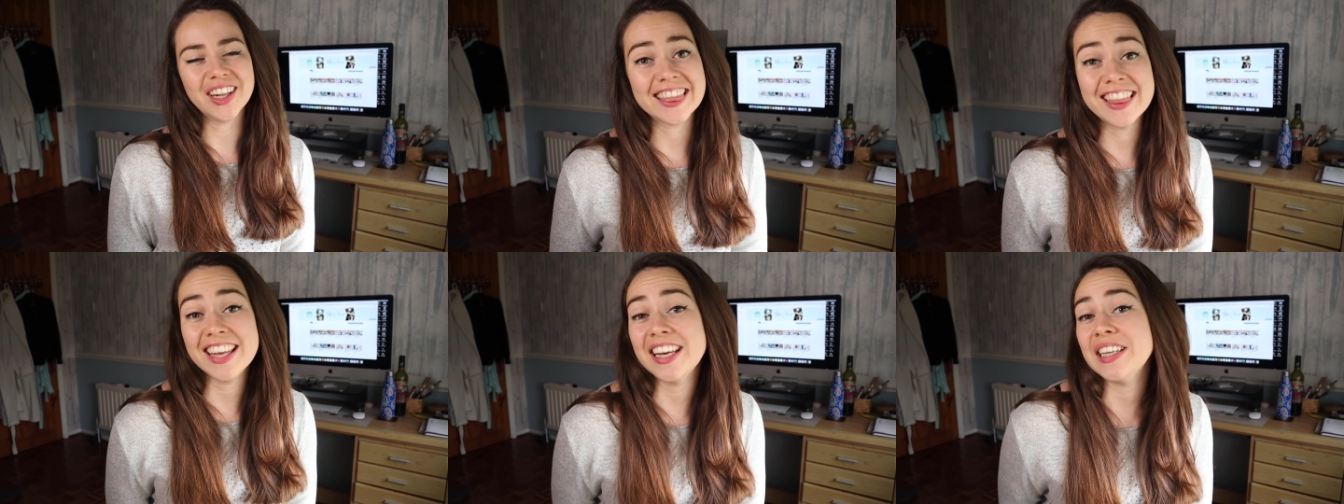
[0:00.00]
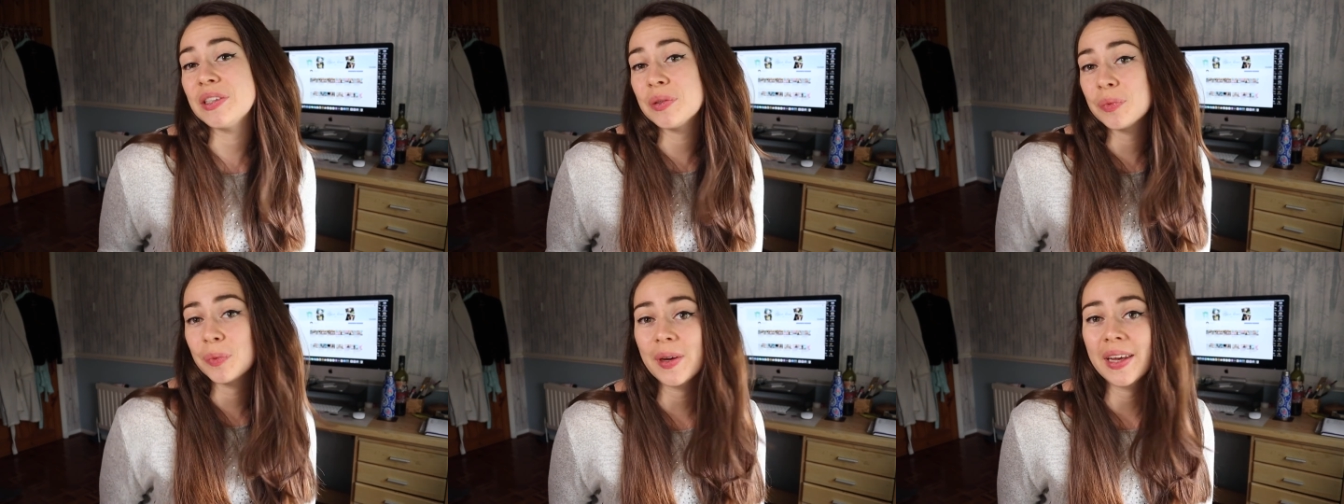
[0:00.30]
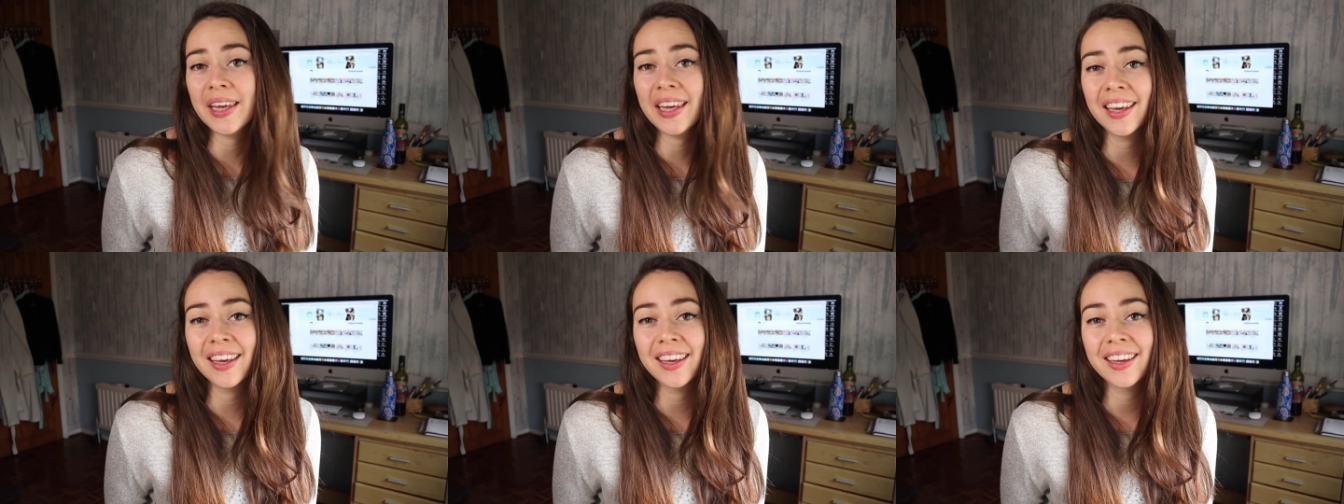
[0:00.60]
This
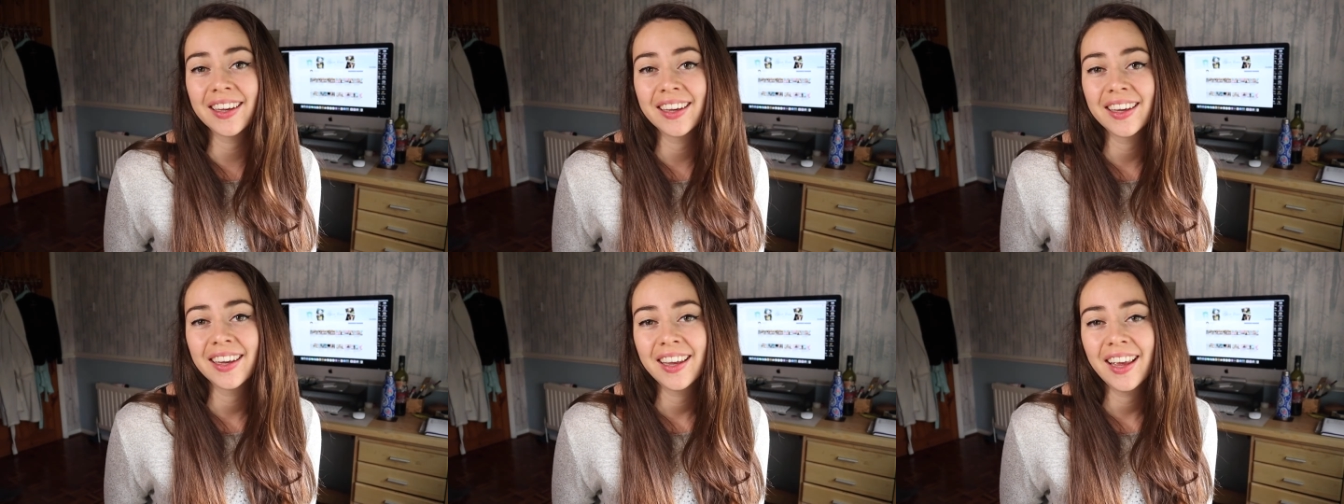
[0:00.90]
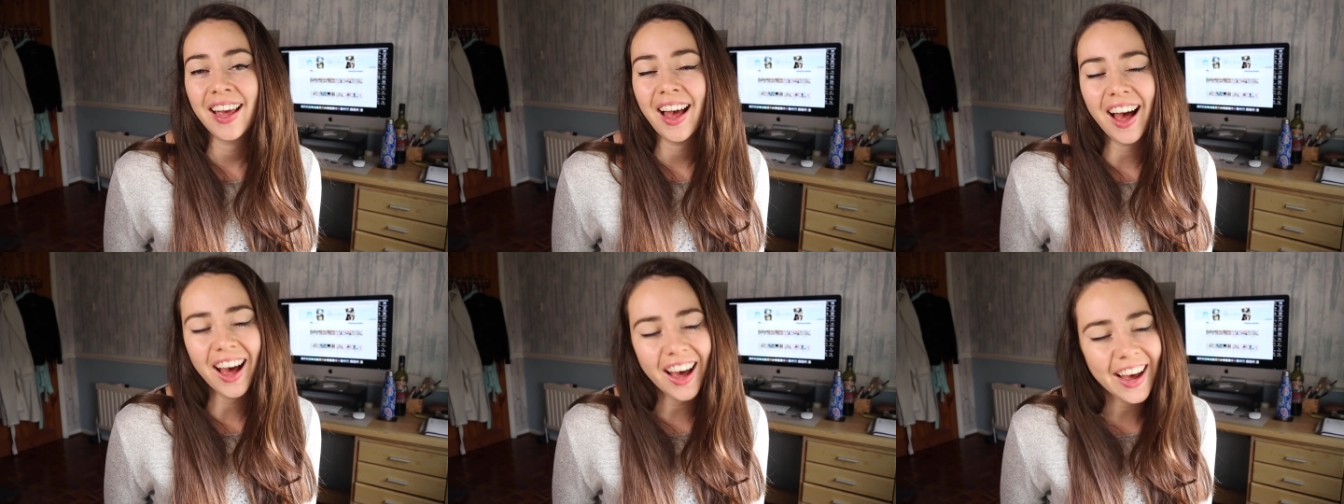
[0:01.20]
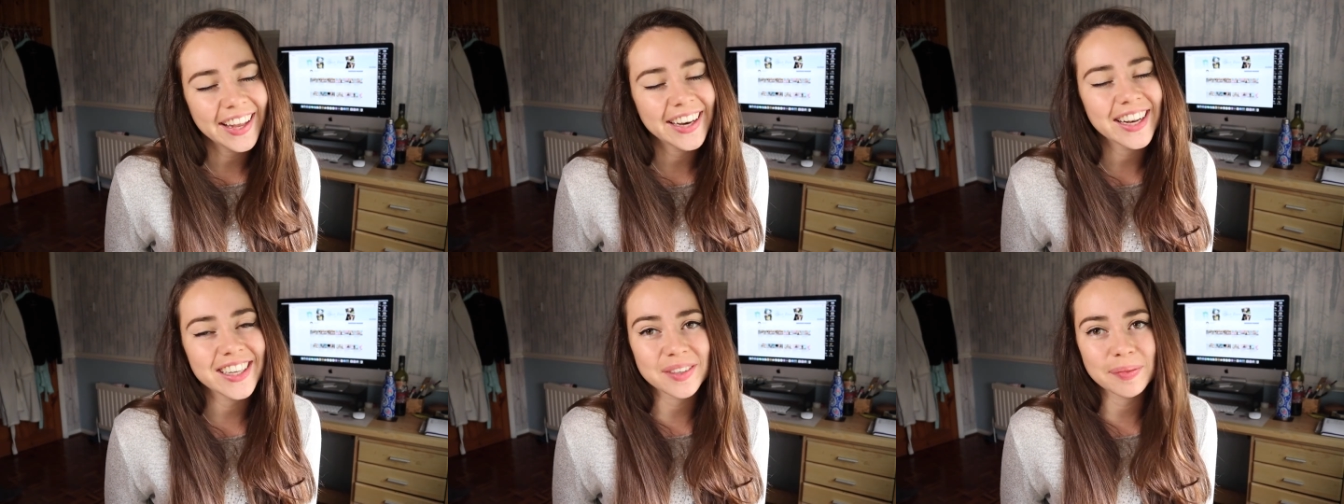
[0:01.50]
week,
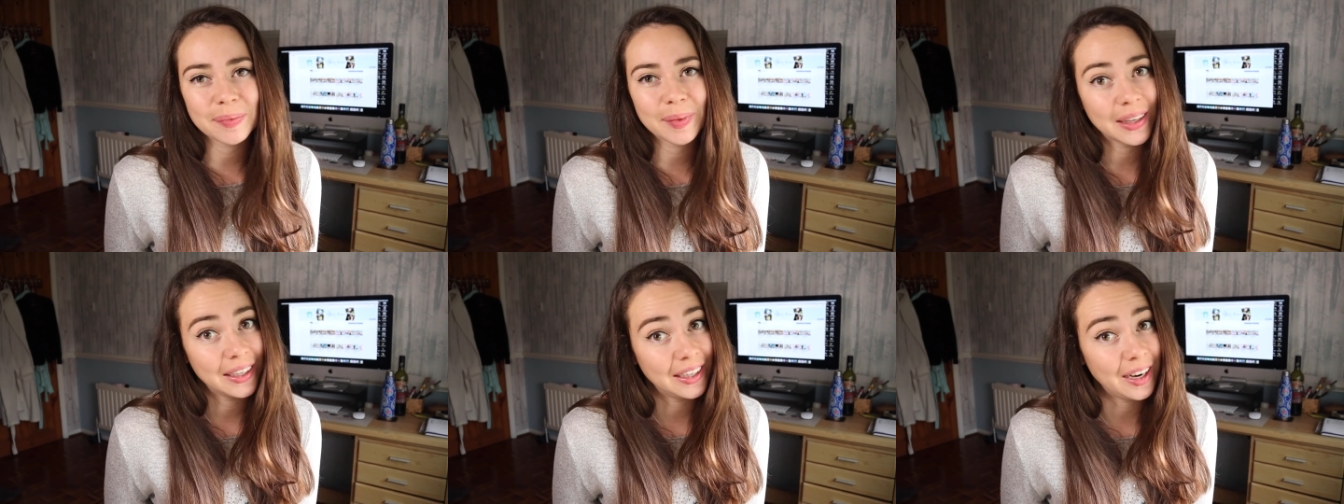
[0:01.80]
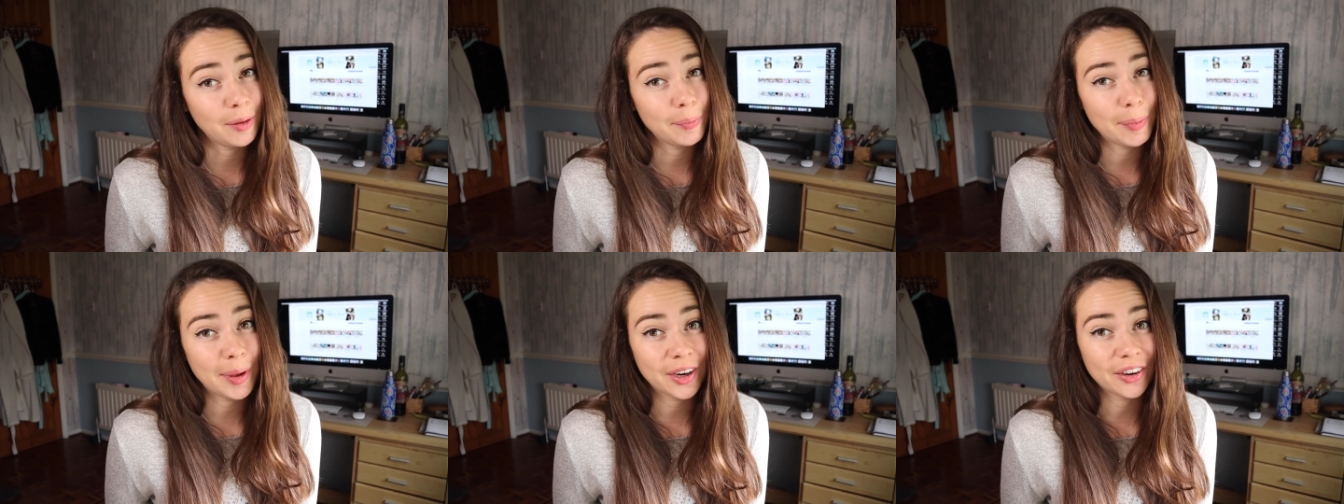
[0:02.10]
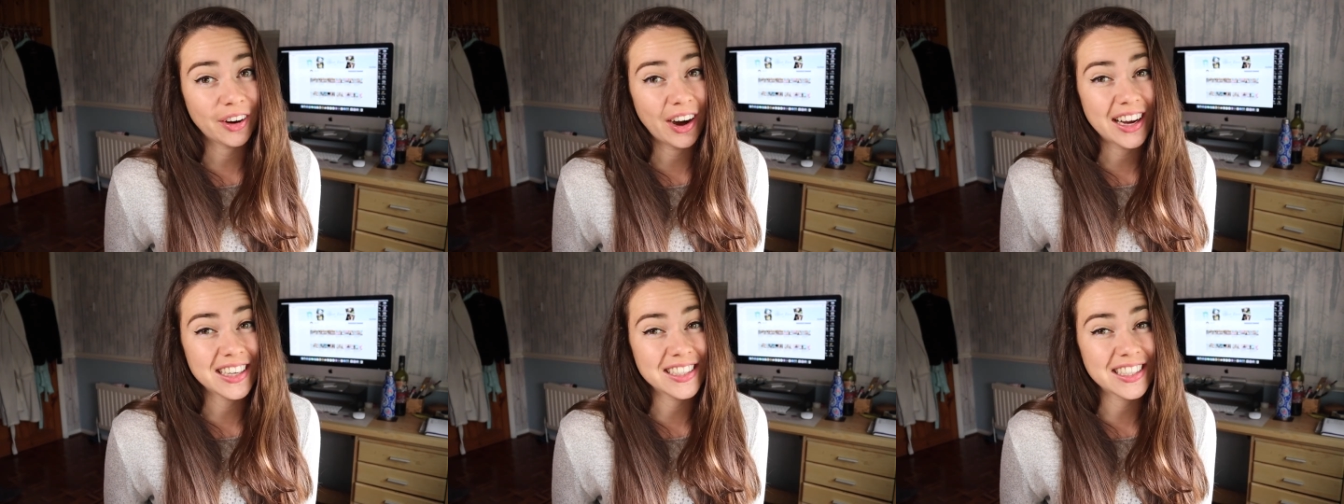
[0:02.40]
I did something a little bit
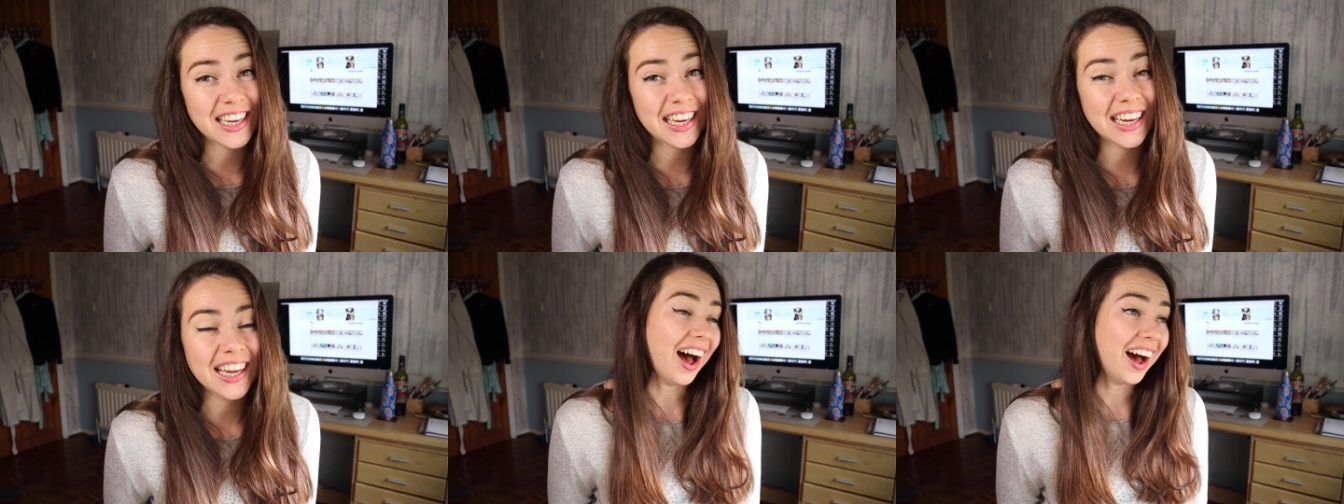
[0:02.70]
crazy.